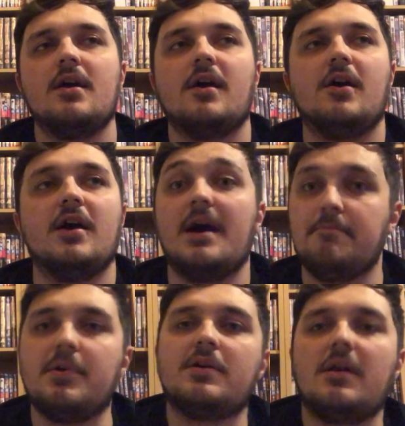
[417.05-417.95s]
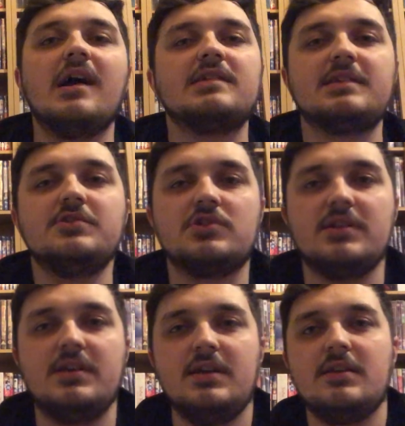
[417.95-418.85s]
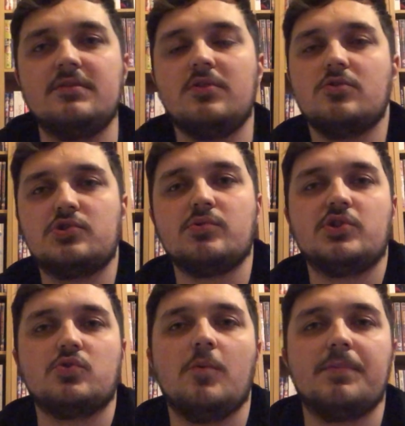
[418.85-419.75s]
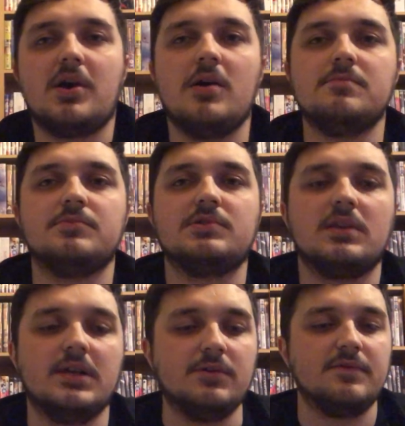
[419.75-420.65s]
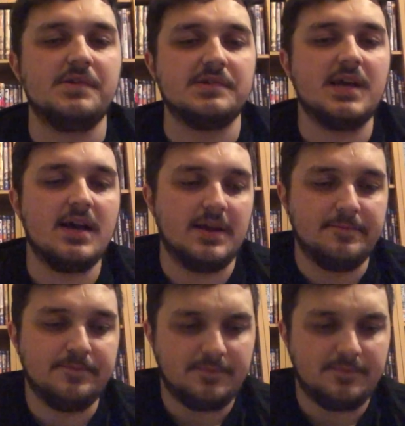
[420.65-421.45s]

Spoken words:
and essentially, long story short, becomes the leader of this gang.